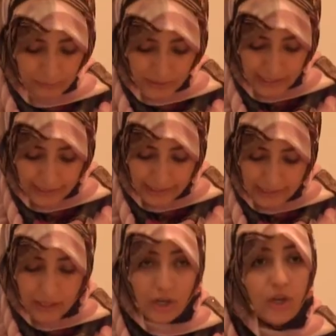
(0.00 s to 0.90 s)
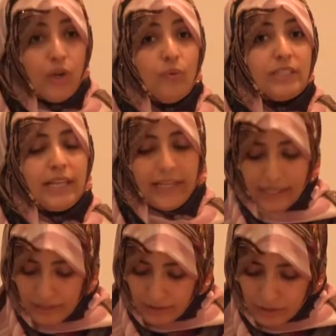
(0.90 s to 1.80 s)
The participation of women
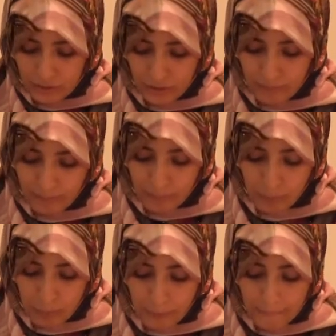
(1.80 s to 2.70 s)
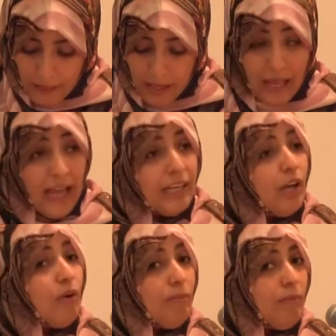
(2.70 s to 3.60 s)
is a very decent
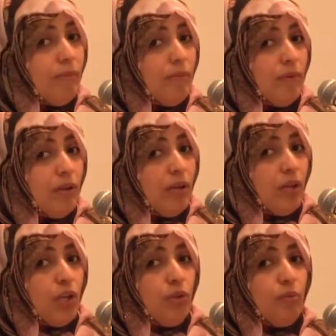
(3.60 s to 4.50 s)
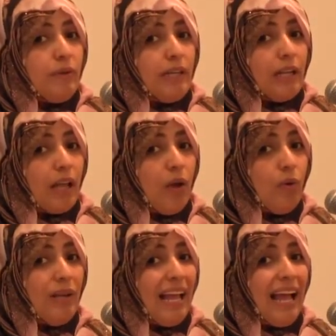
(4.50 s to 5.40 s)
and dignified role
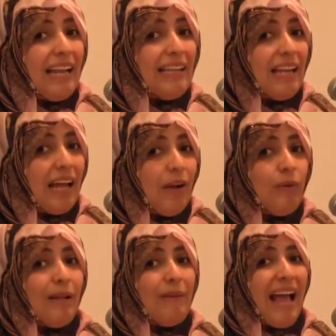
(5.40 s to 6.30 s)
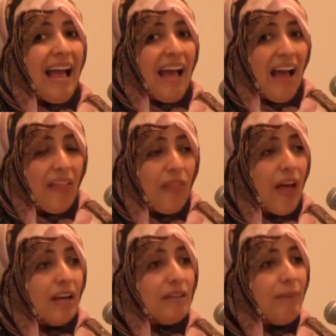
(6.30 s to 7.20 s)
that women have. Today, we
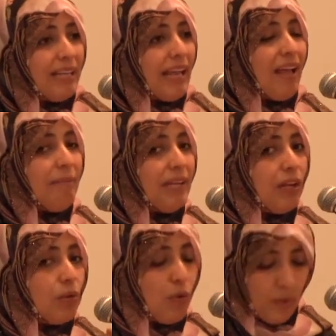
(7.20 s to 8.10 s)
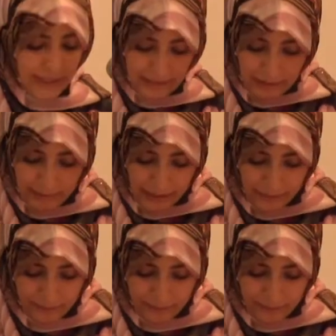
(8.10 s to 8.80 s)
can say that